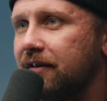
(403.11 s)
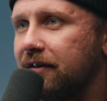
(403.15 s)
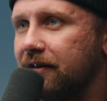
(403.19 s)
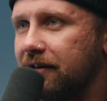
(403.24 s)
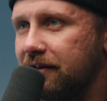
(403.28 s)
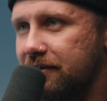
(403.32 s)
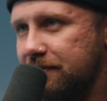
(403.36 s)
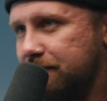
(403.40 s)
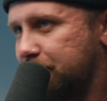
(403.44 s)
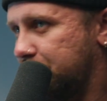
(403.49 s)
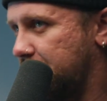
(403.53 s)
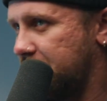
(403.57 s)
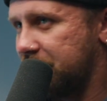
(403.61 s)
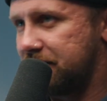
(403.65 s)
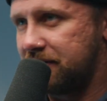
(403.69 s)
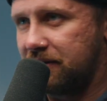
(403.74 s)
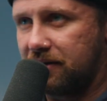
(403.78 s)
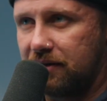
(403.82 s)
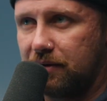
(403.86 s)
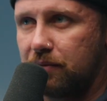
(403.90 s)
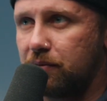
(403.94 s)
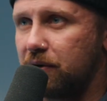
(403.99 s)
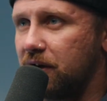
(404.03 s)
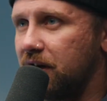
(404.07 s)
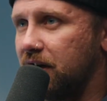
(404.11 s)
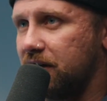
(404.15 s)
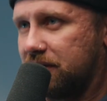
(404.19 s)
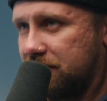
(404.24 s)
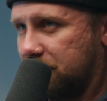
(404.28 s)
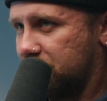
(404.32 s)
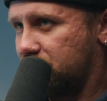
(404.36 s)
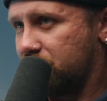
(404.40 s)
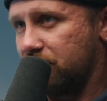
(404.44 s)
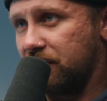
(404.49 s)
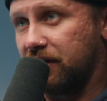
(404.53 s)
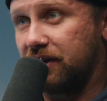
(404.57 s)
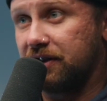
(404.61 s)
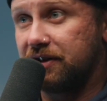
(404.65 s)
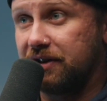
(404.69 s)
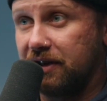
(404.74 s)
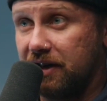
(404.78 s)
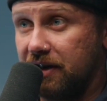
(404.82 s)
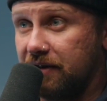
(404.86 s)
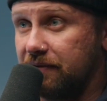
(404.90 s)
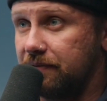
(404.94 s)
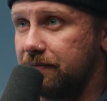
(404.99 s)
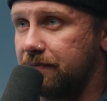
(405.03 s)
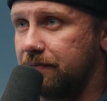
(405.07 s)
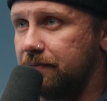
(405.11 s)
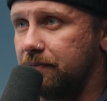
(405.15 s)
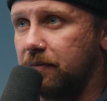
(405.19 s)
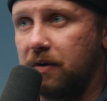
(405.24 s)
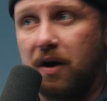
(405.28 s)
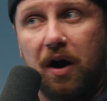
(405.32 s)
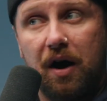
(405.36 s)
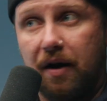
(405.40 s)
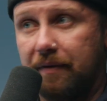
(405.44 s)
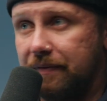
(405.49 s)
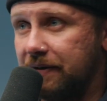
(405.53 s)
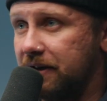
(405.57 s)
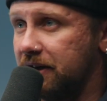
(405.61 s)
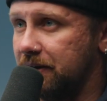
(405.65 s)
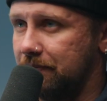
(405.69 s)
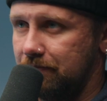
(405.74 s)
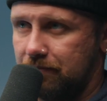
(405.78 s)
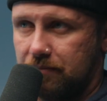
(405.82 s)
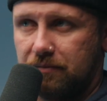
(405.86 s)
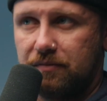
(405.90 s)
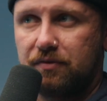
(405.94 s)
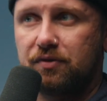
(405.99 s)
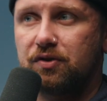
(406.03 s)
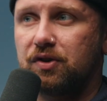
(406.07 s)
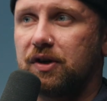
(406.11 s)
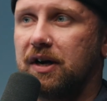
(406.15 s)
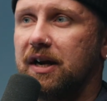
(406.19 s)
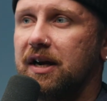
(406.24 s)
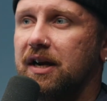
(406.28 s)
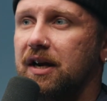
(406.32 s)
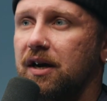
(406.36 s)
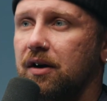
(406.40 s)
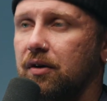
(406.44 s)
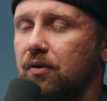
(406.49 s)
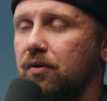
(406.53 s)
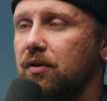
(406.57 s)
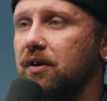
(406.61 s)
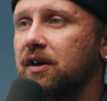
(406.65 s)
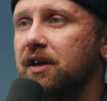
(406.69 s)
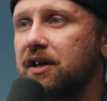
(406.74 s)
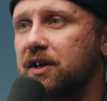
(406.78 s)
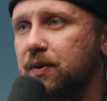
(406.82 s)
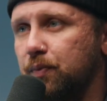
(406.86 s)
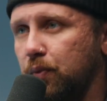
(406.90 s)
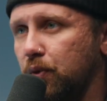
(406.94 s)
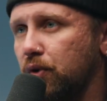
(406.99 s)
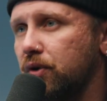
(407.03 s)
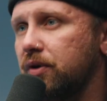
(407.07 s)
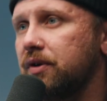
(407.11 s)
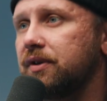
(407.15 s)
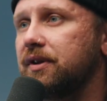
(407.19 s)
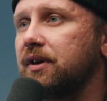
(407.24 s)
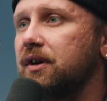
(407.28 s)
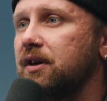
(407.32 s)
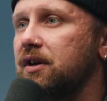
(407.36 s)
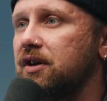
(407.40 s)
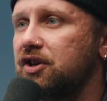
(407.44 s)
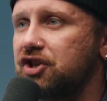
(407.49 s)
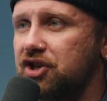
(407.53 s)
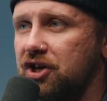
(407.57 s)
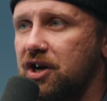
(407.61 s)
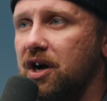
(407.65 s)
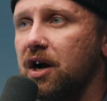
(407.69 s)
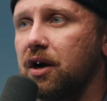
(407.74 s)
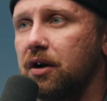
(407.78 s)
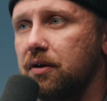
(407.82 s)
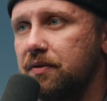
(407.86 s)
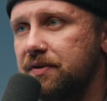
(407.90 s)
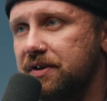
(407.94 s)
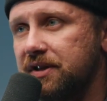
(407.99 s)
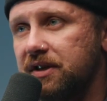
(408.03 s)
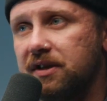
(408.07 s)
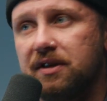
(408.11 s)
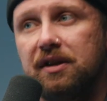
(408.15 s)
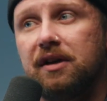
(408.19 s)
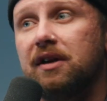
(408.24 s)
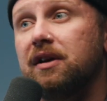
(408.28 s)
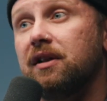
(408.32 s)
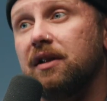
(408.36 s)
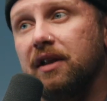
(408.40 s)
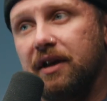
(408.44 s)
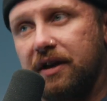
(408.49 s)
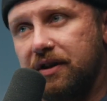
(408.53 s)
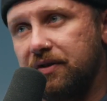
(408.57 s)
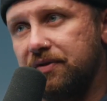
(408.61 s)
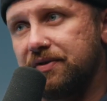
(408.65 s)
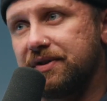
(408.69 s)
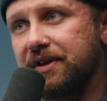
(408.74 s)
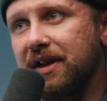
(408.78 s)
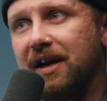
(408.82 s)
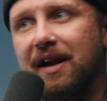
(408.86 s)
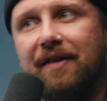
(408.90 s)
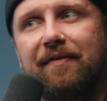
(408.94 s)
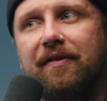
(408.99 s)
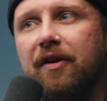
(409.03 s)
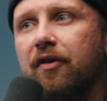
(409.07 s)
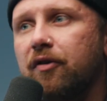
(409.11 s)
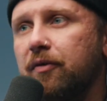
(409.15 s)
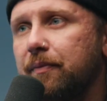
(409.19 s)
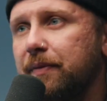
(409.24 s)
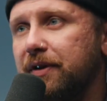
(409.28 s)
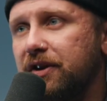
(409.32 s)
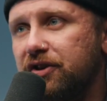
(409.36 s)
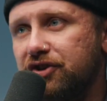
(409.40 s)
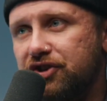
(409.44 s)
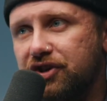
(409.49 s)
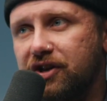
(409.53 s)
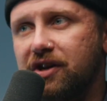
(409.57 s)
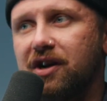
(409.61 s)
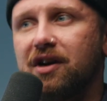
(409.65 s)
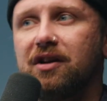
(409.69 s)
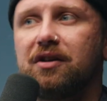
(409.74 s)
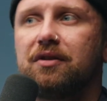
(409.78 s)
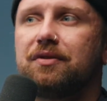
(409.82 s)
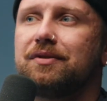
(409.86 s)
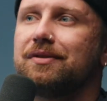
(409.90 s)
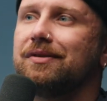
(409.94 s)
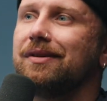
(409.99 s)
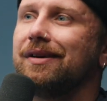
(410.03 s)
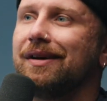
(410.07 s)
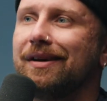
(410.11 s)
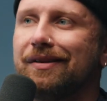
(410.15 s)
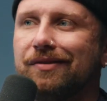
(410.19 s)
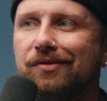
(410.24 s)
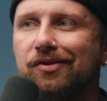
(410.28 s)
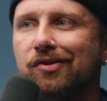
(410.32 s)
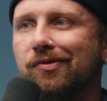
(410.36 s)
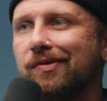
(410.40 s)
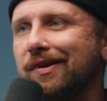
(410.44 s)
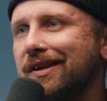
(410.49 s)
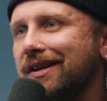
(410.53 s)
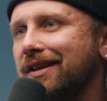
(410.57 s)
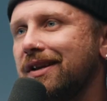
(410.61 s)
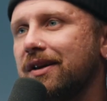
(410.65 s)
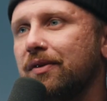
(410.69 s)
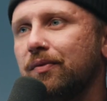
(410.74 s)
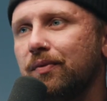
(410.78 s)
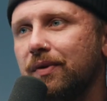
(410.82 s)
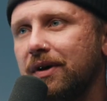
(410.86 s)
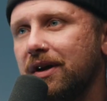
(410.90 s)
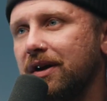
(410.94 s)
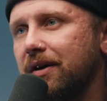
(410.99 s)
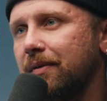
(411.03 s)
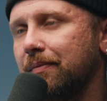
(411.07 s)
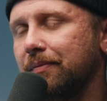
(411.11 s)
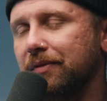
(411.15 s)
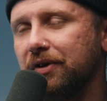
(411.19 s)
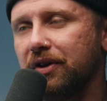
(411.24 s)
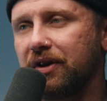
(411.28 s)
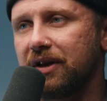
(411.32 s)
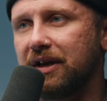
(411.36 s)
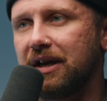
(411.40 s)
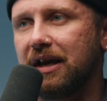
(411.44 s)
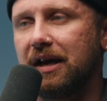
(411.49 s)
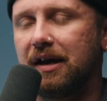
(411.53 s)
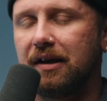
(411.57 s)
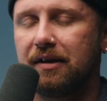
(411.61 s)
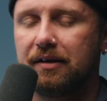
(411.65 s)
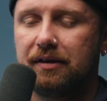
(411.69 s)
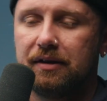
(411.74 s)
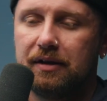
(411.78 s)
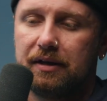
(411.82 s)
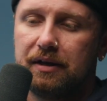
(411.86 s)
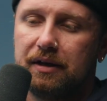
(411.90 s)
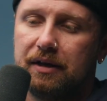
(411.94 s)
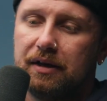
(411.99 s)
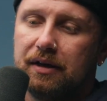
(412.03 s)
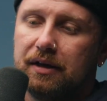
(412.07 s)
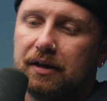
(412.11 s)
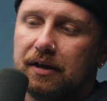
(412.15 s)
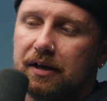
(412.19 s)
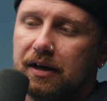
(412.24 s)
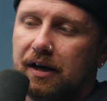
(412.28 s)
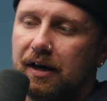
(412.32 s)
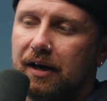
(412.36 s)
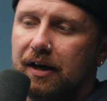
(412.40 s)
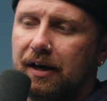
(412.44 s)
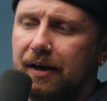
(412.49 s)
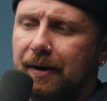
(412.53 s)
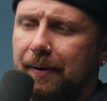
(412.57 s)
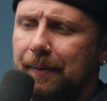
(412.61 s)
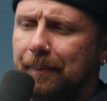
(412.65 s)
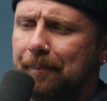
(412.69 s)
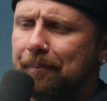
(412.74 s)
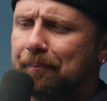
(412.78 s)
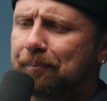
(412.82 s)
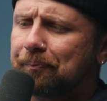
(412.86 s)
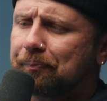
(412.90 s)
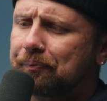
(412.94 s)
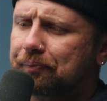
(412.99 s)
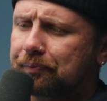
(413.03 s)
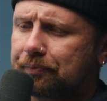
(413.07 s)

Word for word: because mm -hmm. basically we got to drink a ton of coffee, try out, explore the Chicago scene. Like you said, I've never been in Chicago, so I had no idea what I'm looking at. Um,